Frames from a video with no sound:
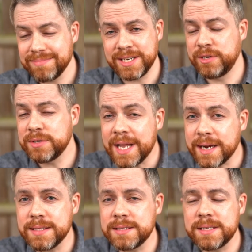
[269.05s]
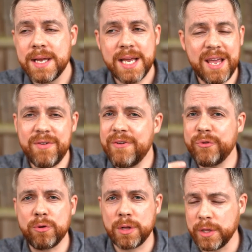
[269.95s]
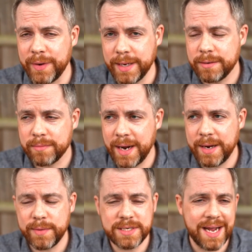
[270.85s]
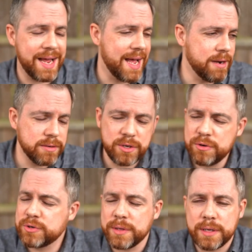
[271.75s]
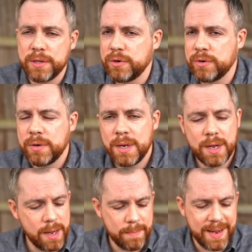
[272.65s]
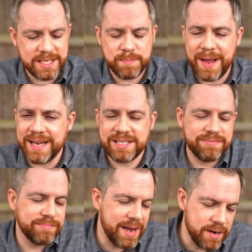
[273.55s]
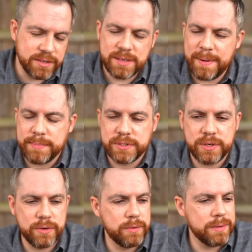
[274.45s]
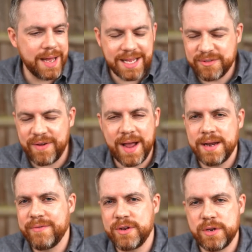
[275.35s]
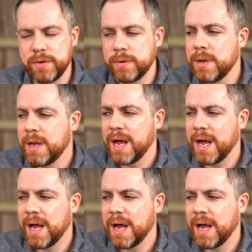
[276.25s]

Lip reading: Like 2 seconds, even if you glue it, right? Which I don't usually glue my spikes. I know some people do, it's fine if you do.